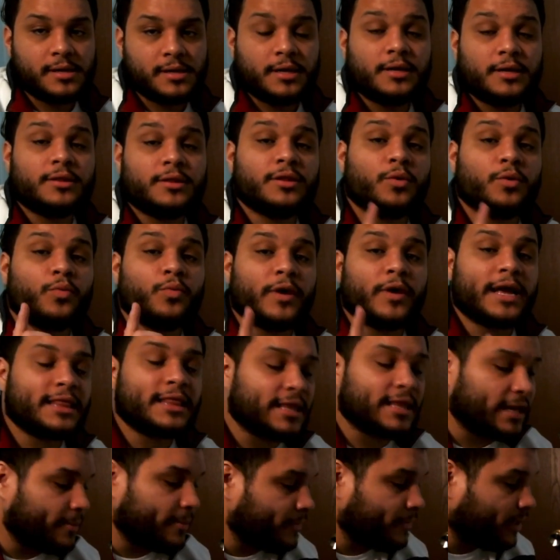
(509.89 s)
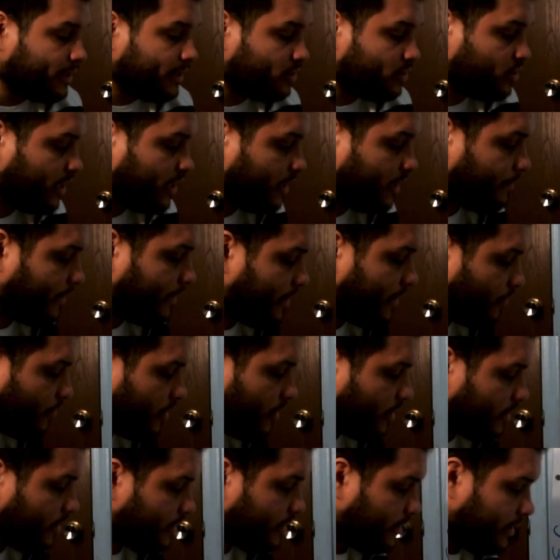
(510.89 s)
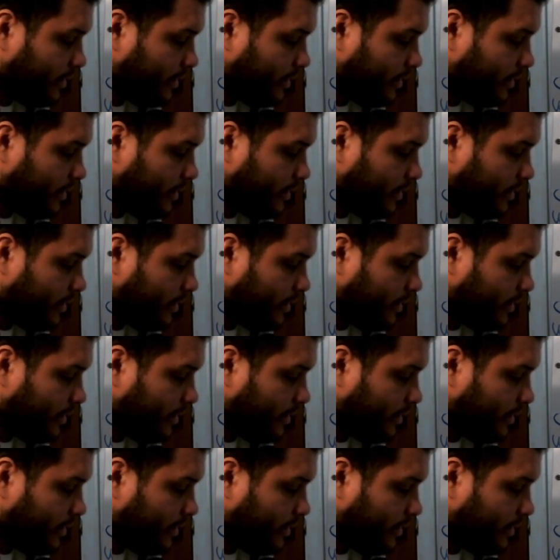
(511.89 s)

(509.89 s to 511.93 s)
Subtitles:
The way that I'm going to check my work